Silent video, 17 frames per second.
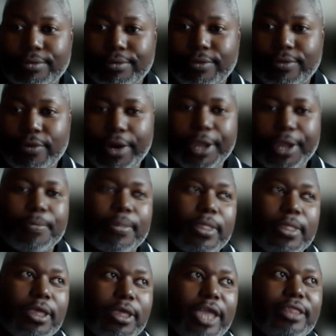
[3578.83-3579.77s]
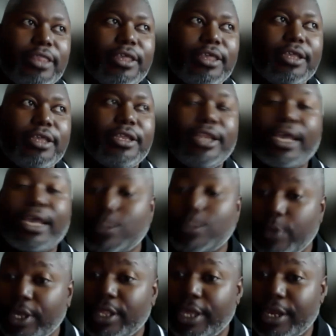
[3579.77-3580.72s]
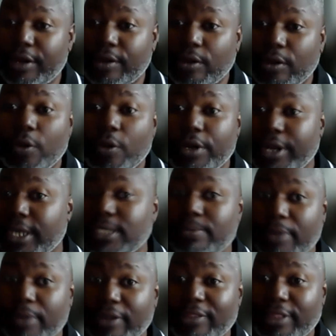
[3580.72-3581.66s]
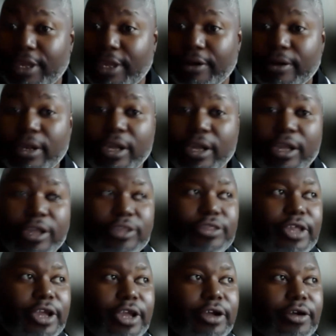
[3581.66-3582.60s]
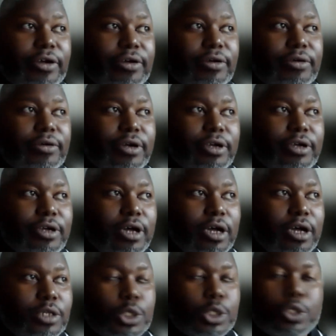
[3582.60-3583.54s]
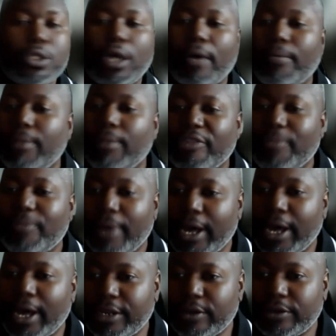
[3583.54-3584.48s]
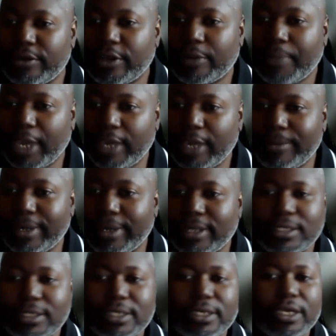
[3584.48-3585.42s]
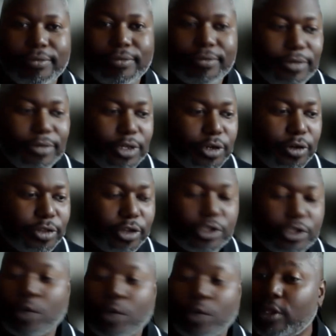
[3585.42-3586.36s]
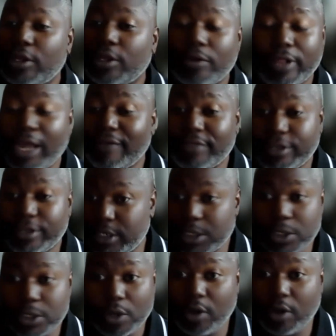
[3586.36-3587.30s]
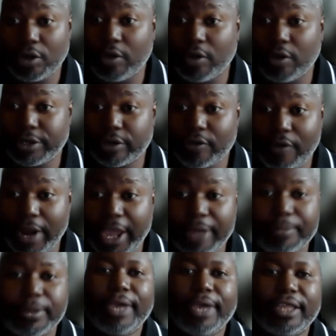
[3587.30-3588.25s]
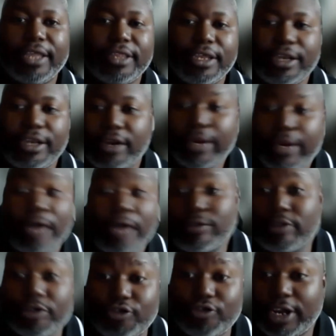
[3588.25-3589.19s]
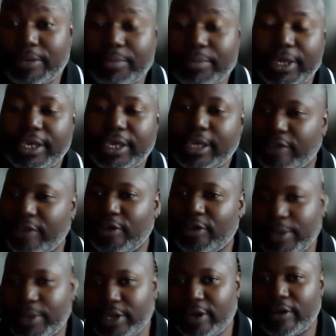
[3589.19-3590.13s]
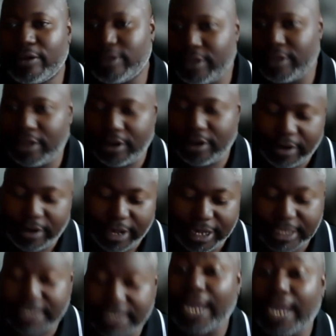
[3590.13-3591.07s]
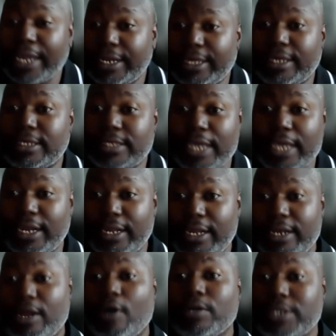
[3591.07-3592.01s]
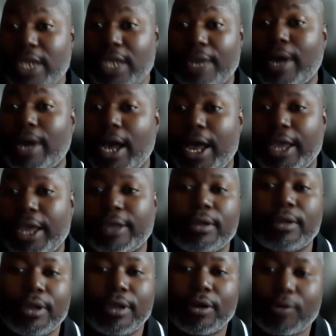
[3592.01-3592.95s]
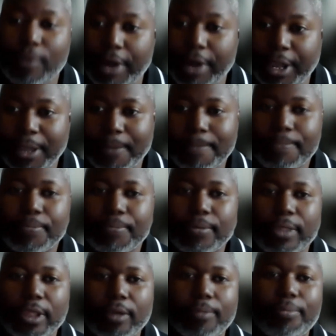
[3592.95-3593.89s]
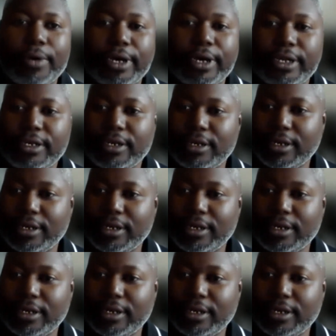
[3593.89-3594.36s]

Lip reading: right? And then the next week later or next month later, they're a month behind on their payments. their livelihood is all going to crap, and then they're trying to play catch up, and their anxiety is at an all-time high, right? But